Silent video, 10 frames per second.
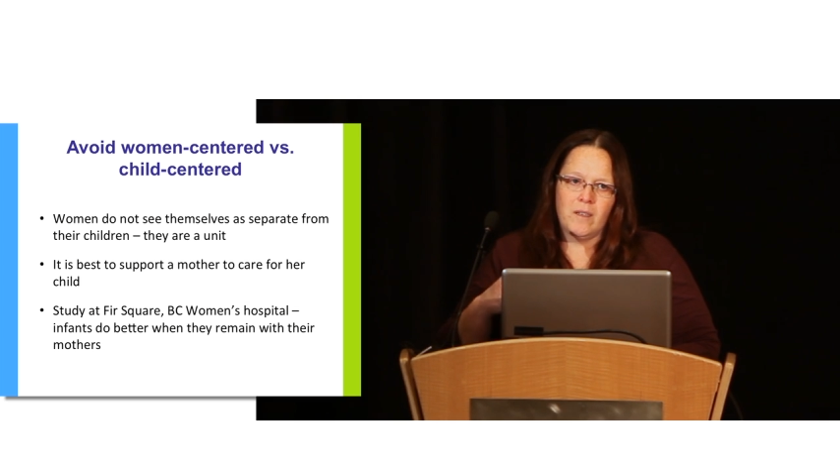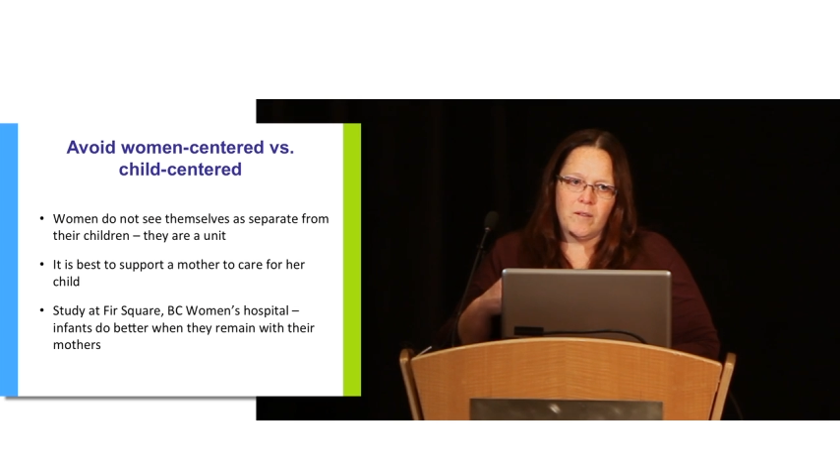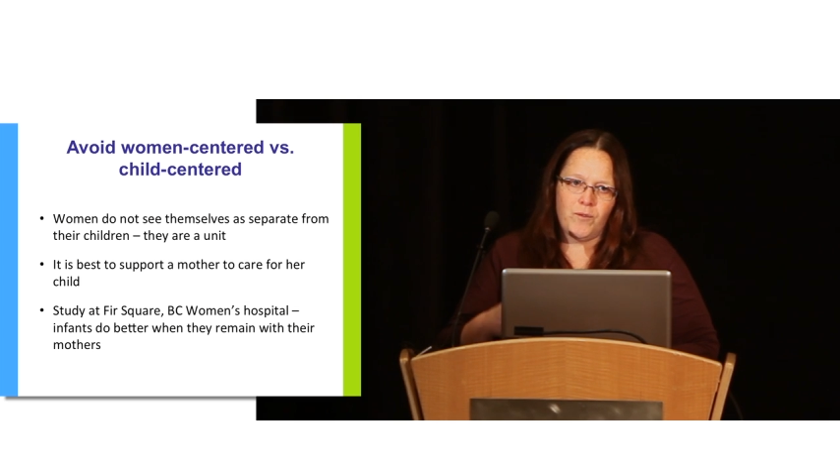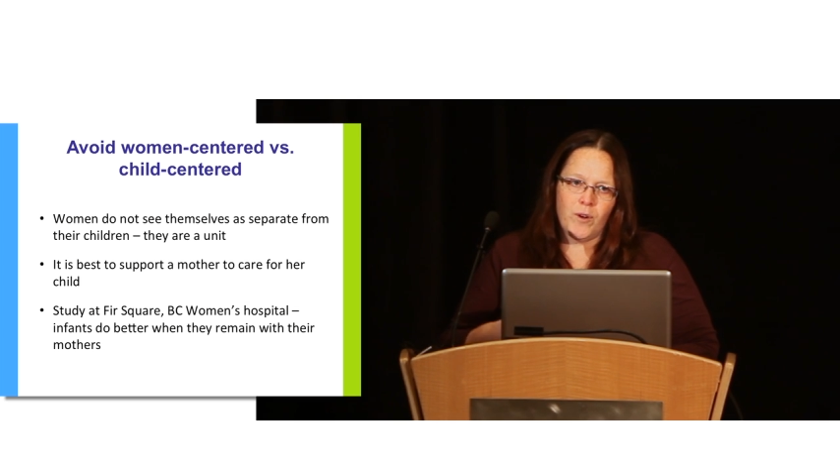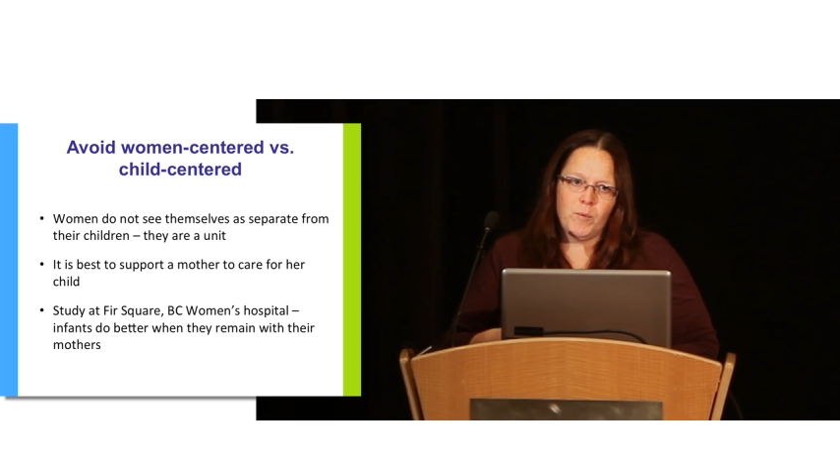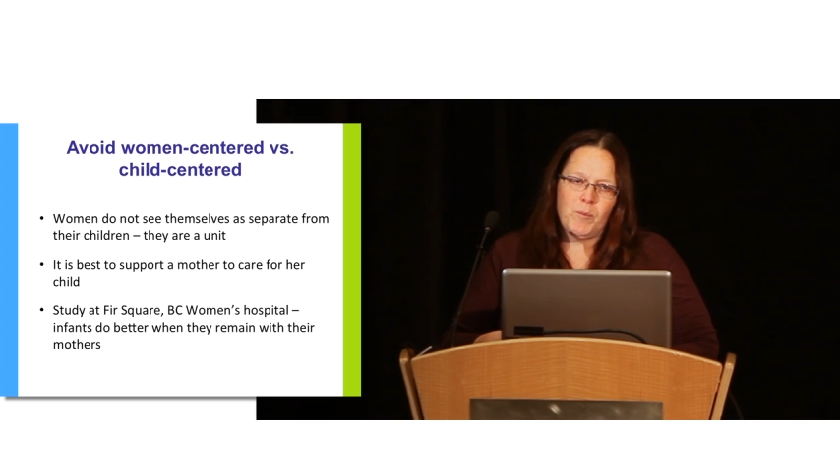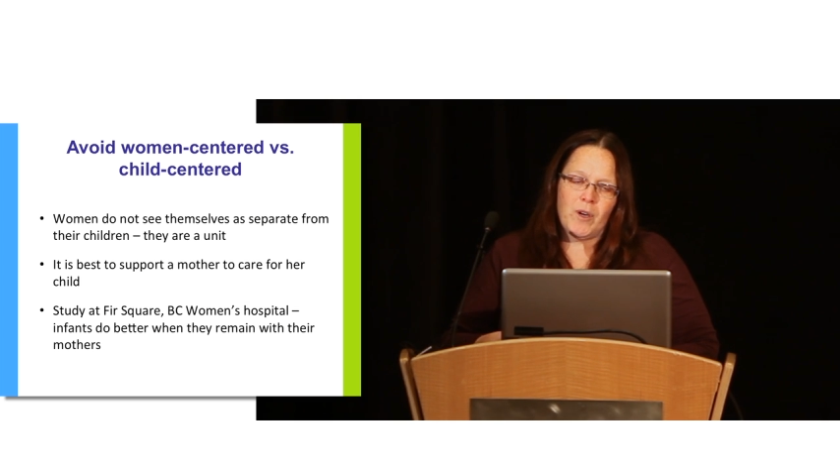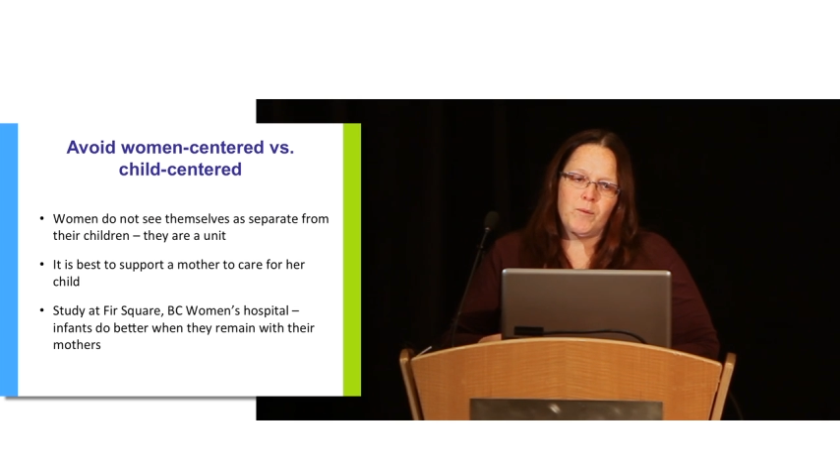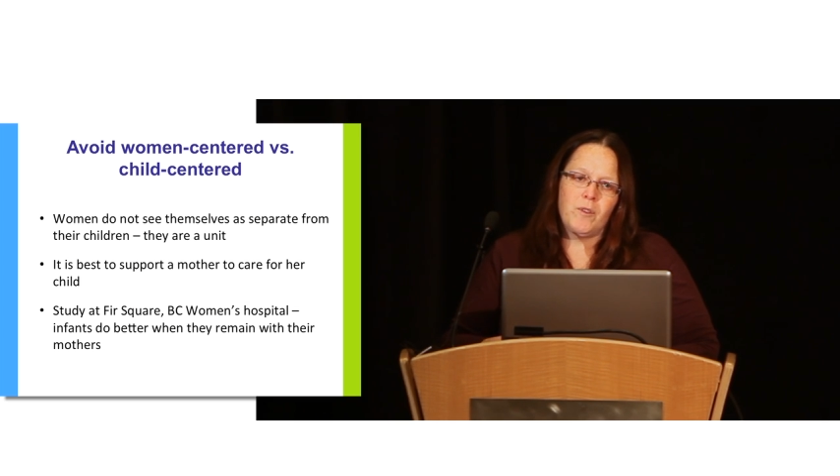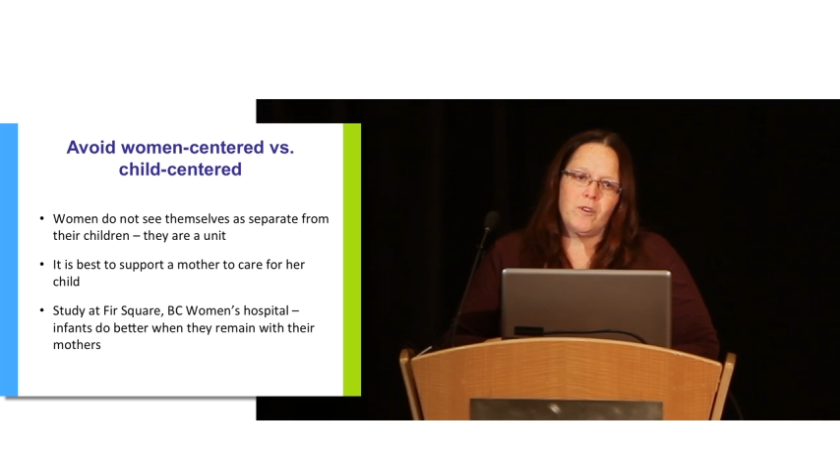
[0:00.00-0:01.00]
to form a
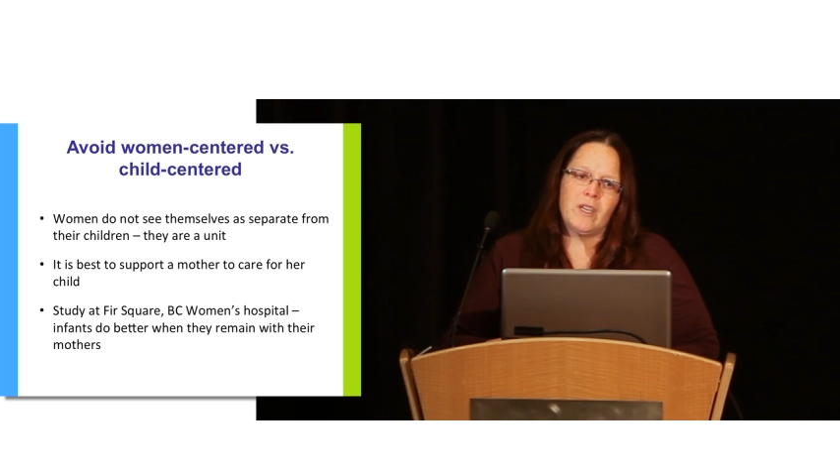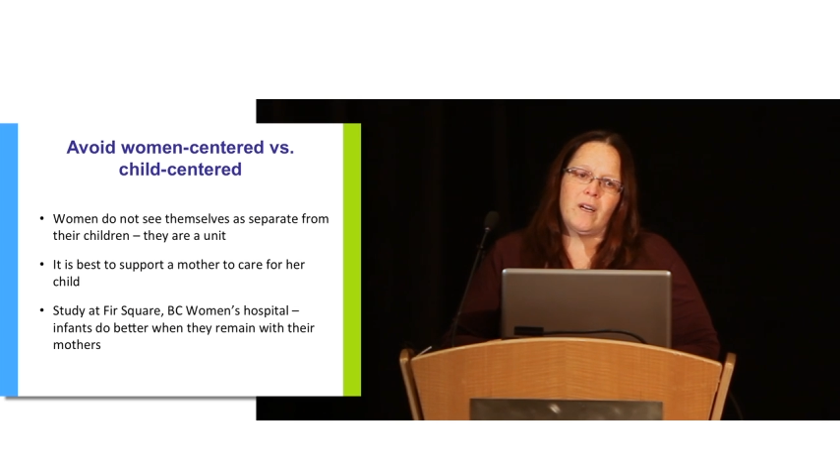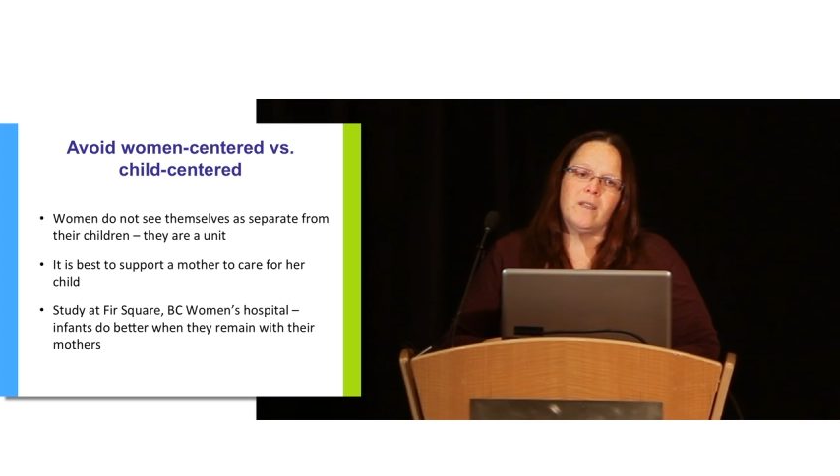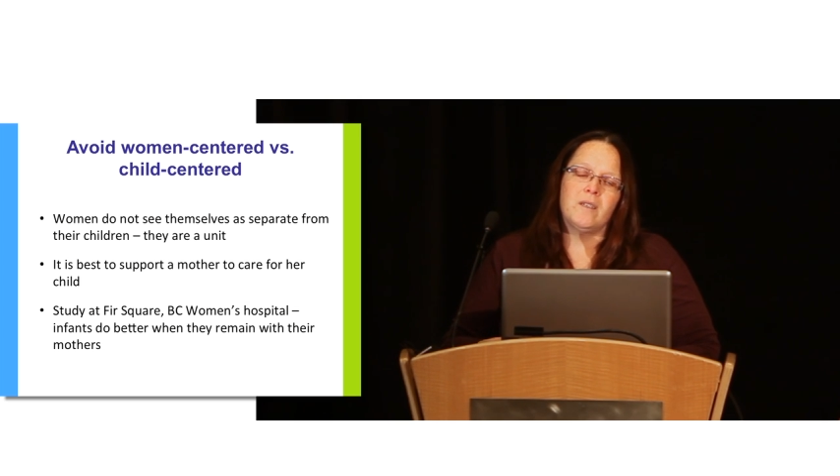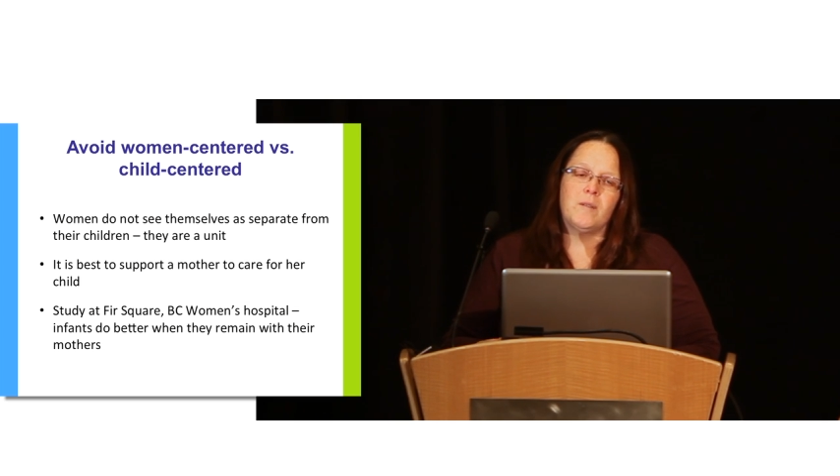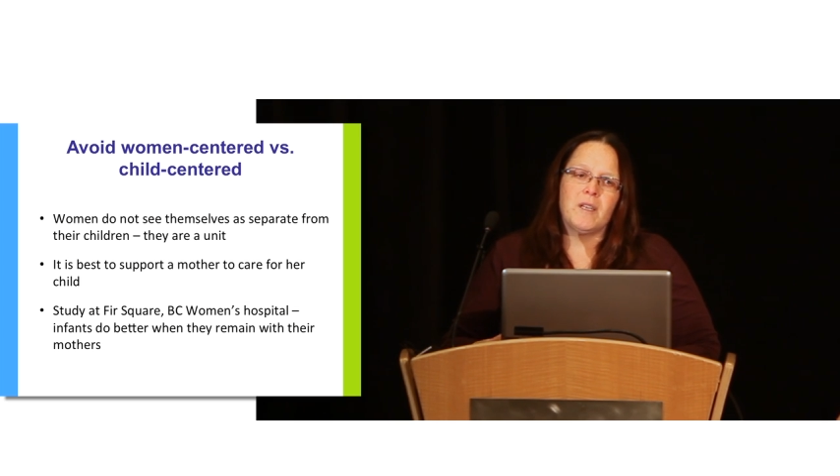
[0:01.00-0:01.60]
bond with their child and